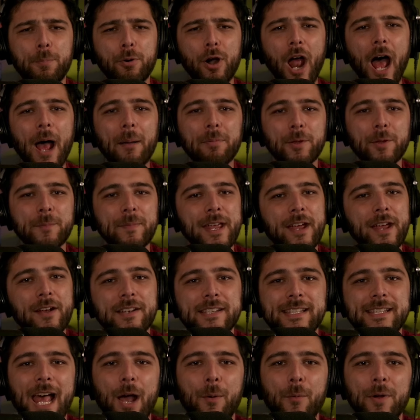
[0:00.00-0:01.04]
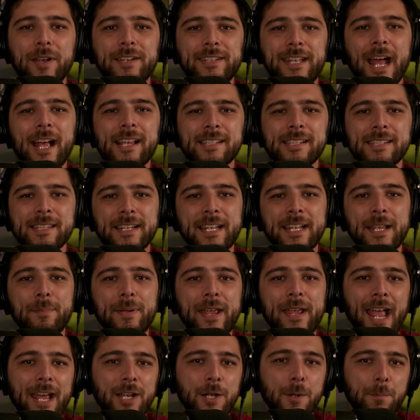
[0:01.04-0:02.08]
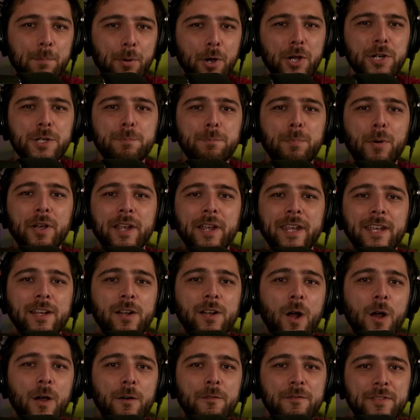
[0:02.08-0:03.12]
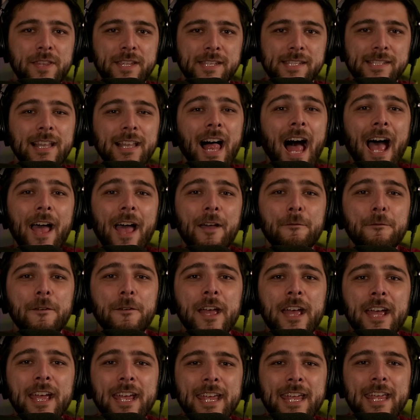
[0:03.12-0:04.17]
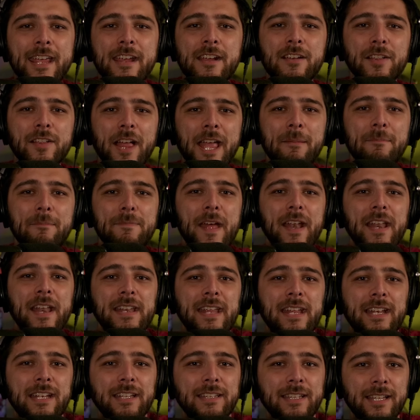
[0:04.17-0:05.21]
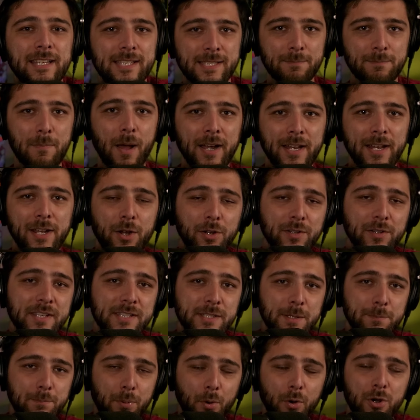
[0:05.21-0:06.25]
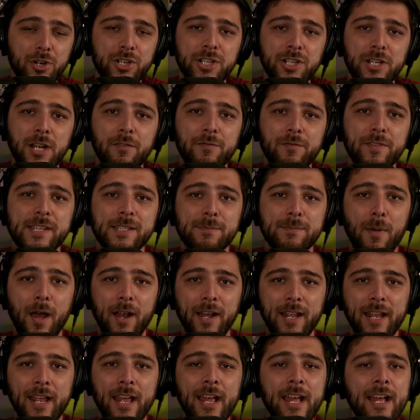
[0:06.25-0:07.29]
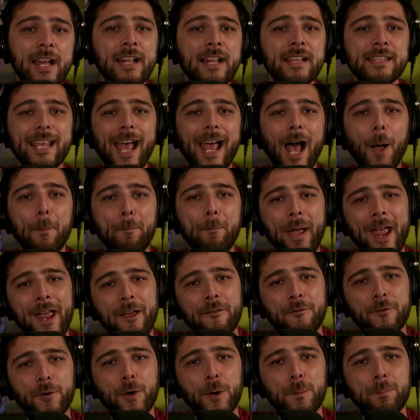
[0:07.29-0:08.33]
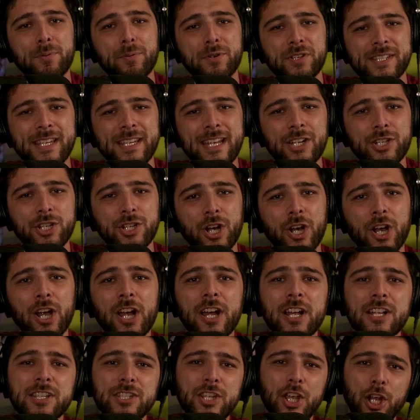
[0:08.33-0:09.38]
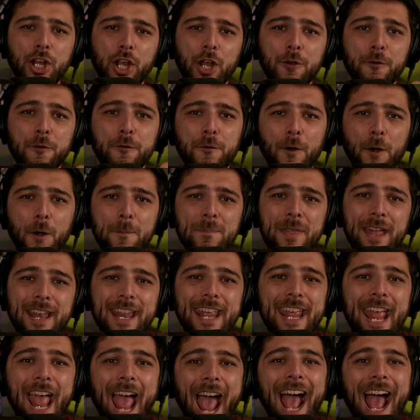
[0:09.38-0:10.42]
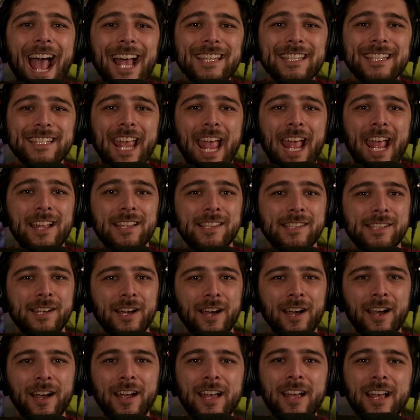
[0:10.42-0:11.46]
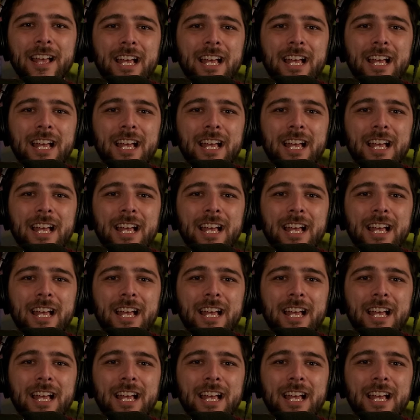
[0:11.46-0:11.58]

problem here is that when Destiny began to push Boogie and all of this live, he claimed that he needed this money, or at least a portion of this money, to help pay for a procedure to confirm that he has cancer.